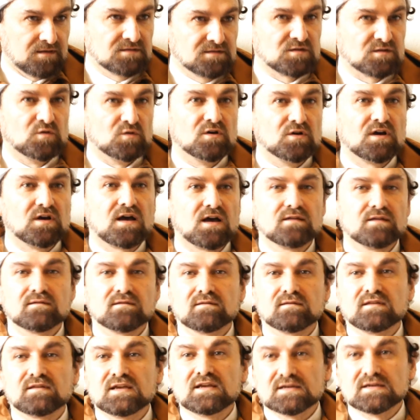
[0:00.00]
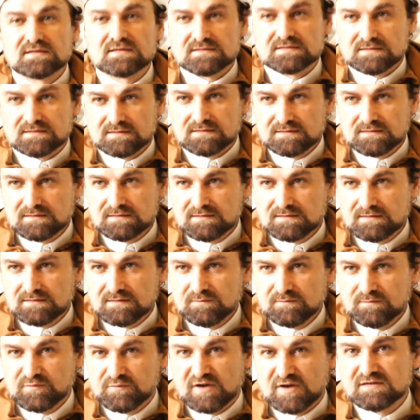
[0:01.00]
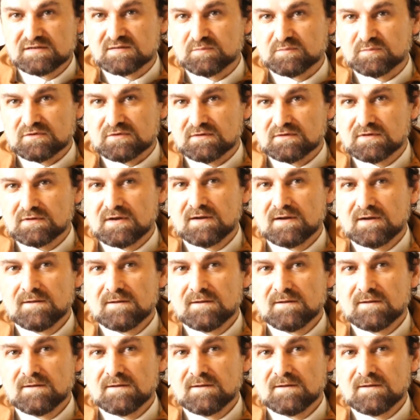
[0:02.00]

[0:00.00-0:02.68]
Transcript: So under this principle,